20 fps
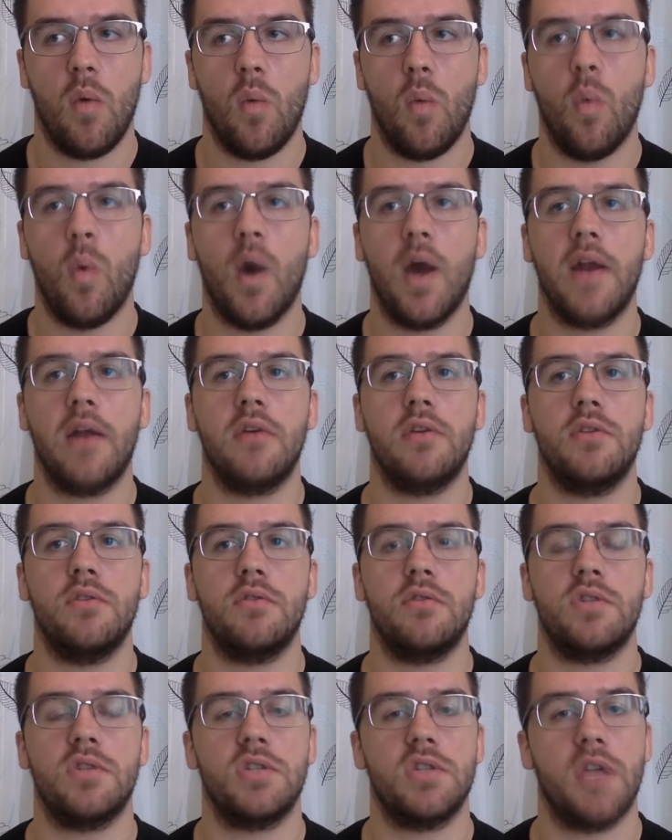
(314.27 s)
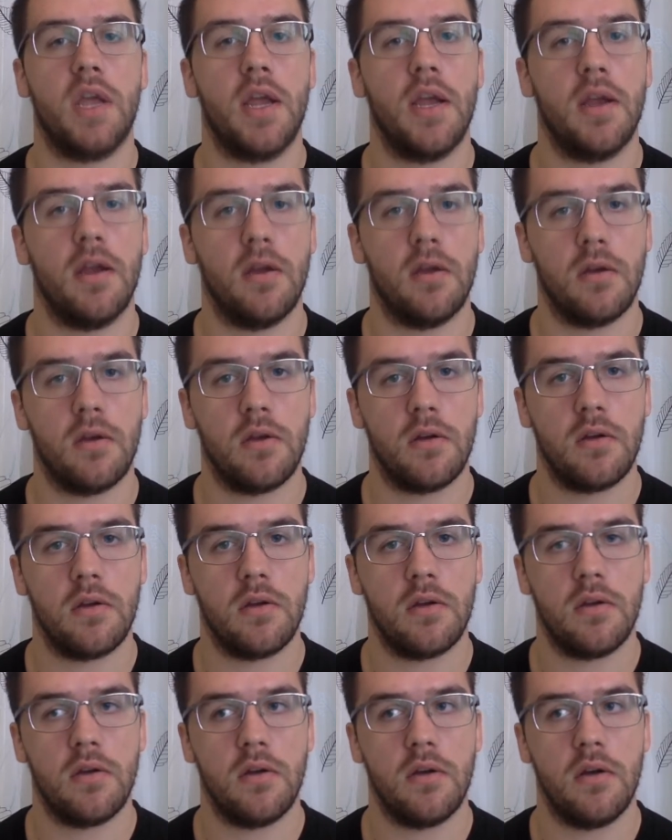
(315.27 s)
why don't you share
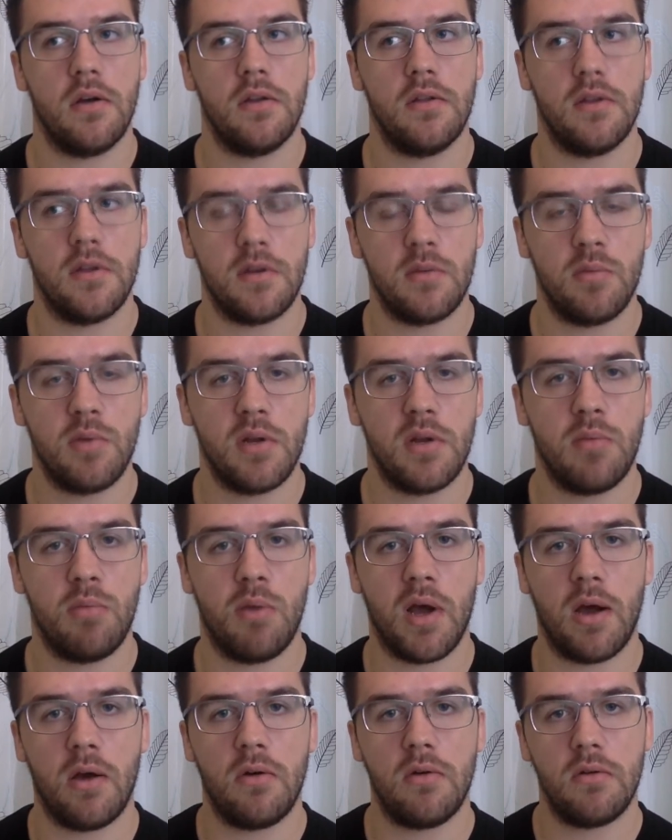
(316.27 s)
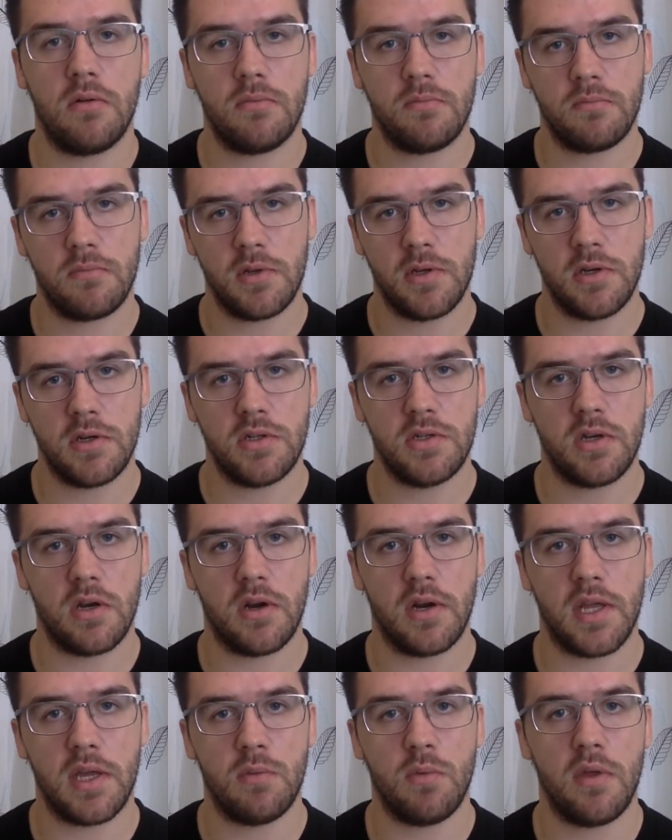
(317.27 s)
a little bit about your
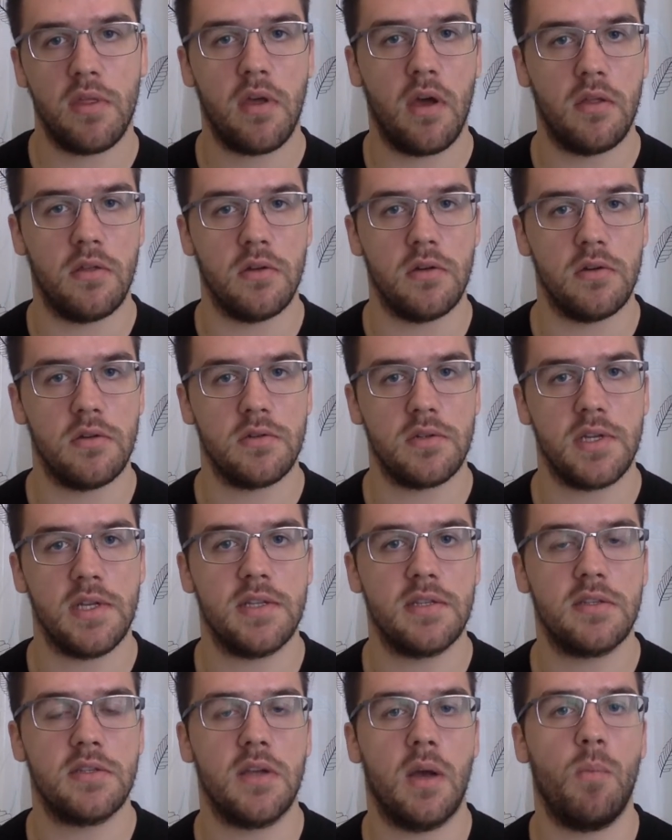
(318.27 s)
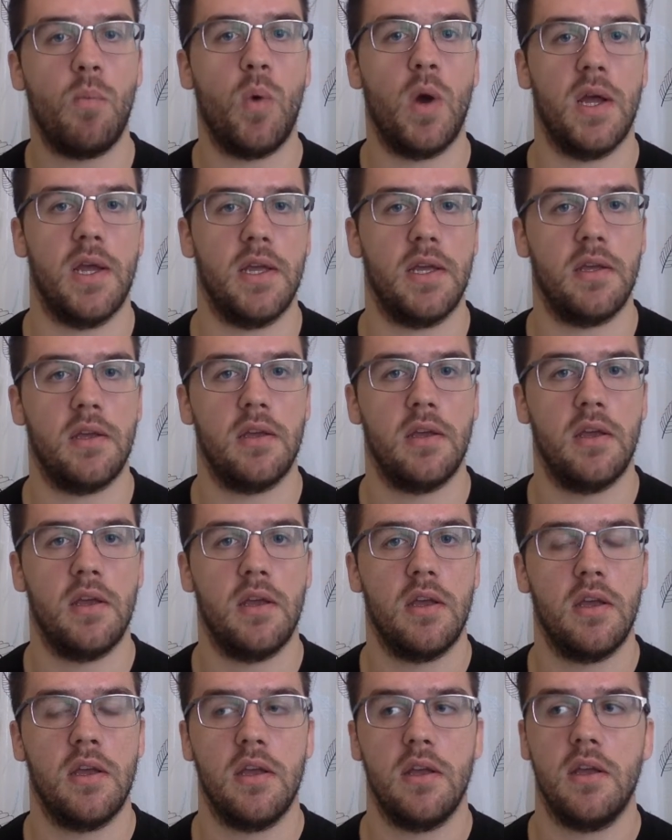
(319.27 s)
journey with others in some way?
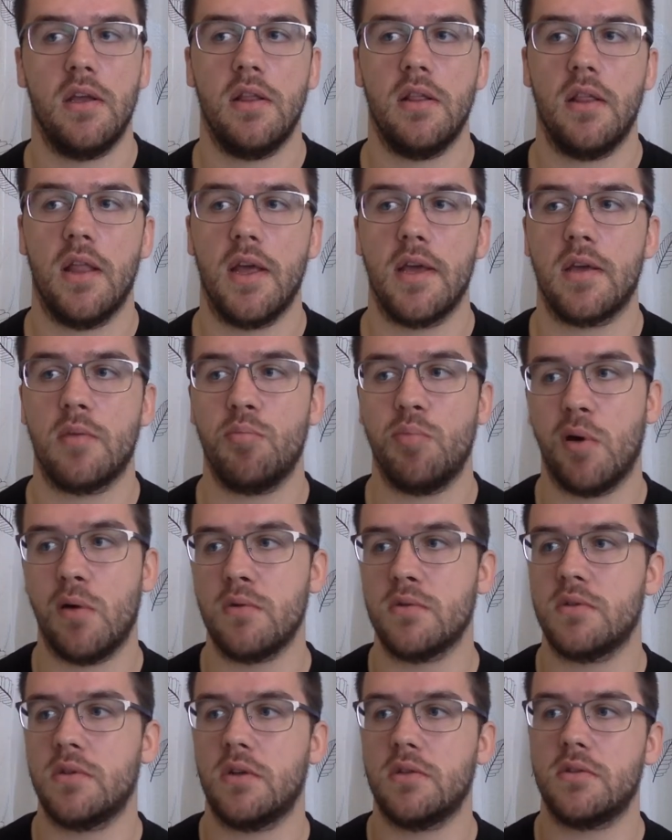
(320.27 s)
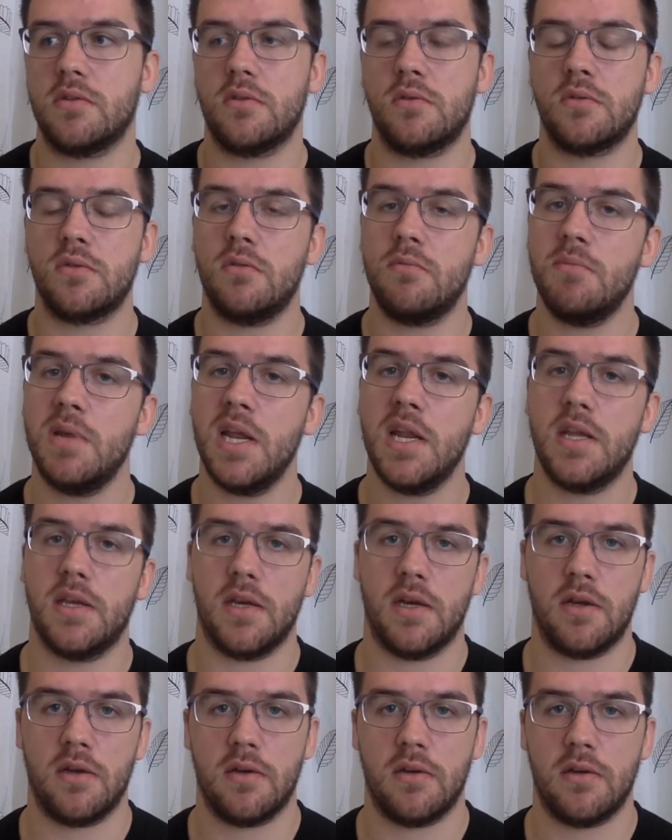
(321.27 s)
Like post on social
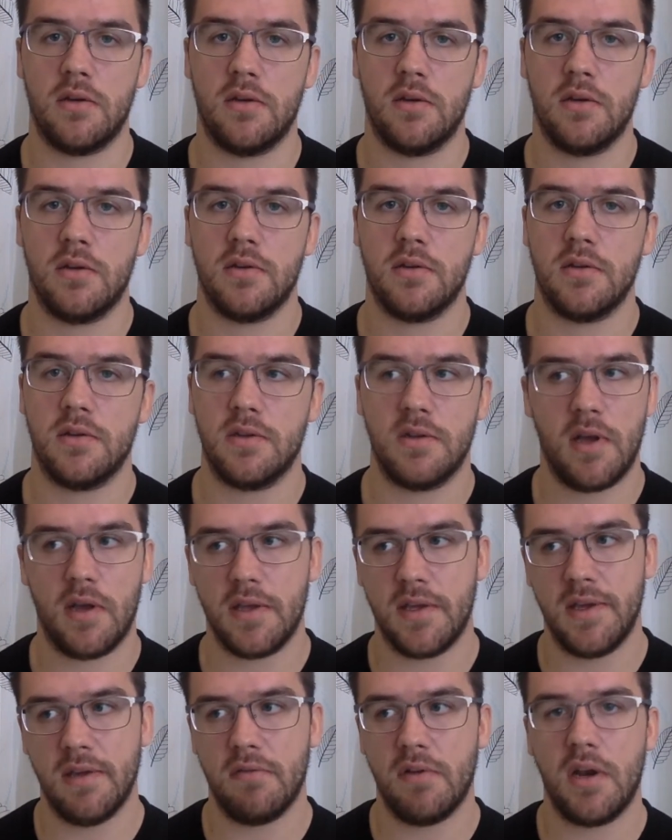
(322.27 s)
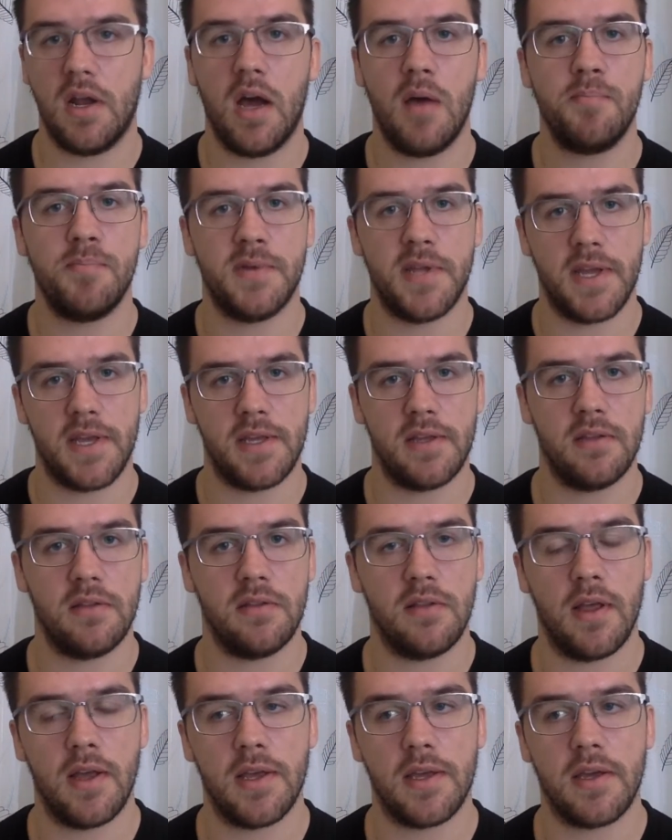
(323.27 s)
media, give an update,
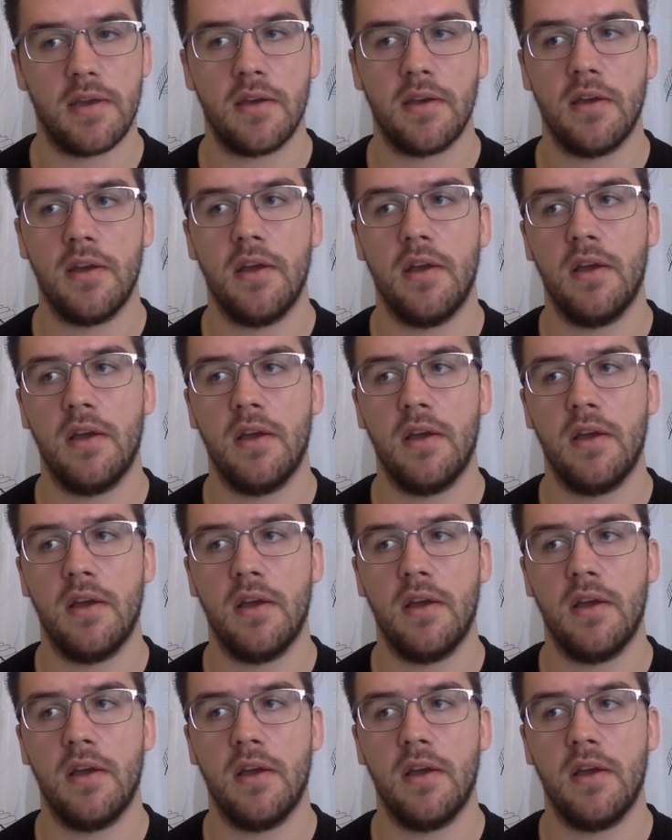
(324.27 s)
like,